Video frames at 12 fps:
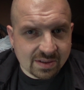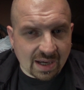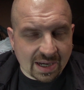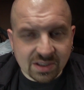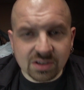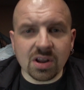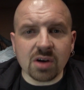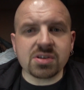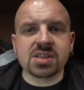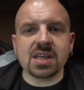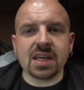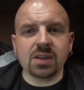And you know
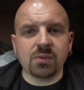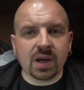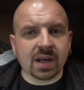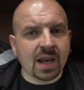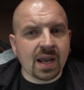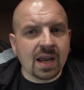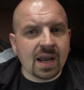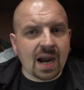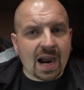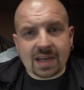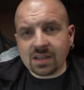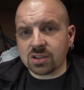scene where
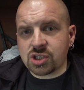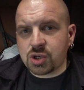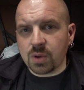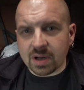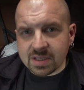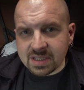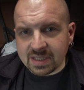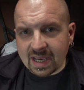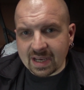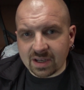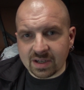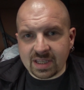Arnold
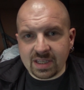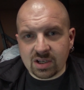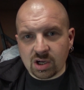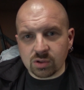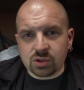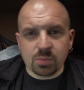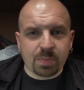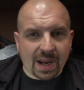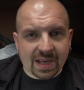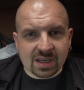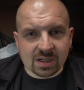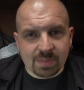Schwarzenegger, he go to
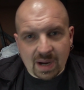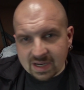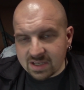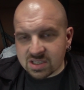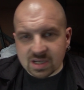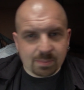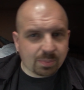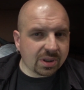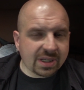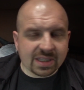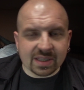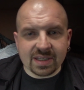biker bar, he's
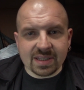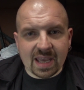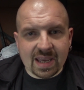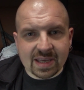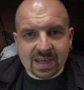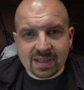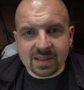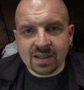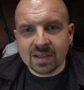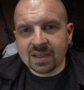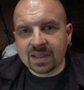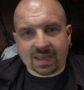completely naked,
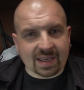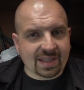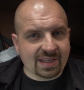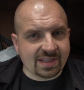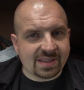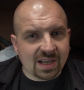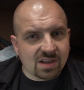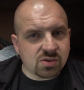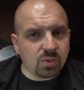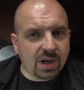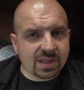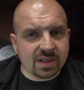and he tells
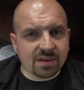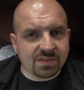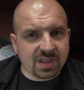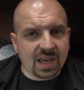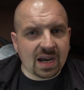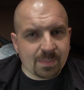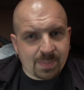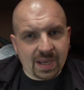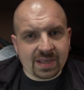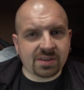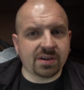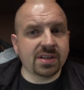one of the
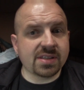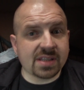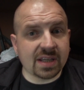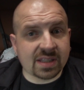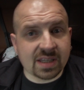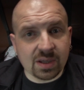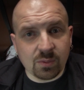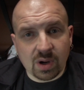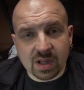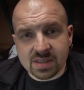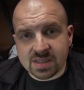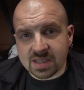patrons that he
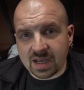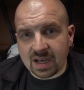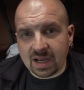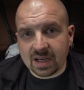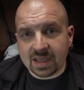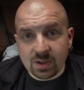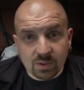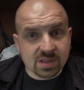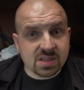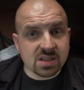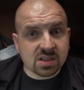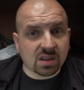wants
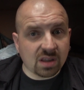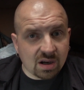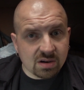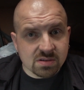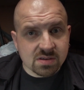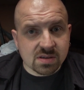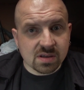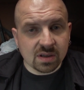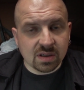his clothes,